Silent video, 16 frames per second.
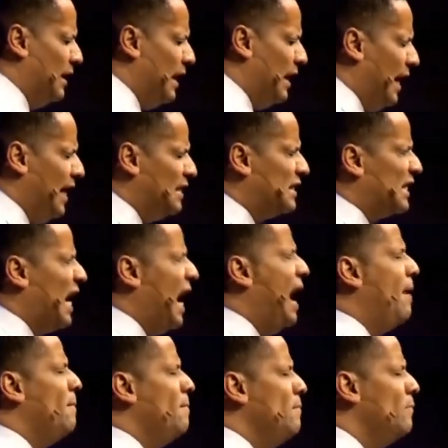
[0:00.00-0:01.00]
he's come
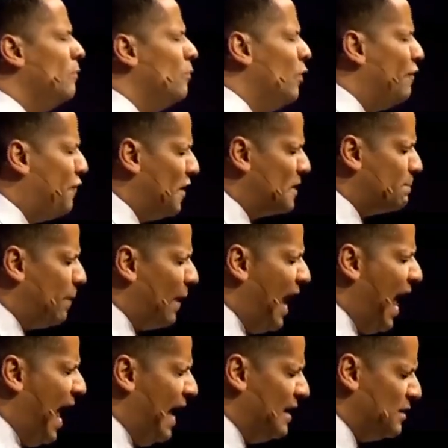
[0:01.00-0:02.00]
with his
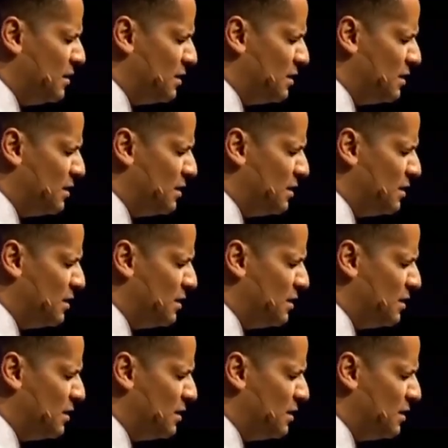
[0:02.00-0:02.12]
plans.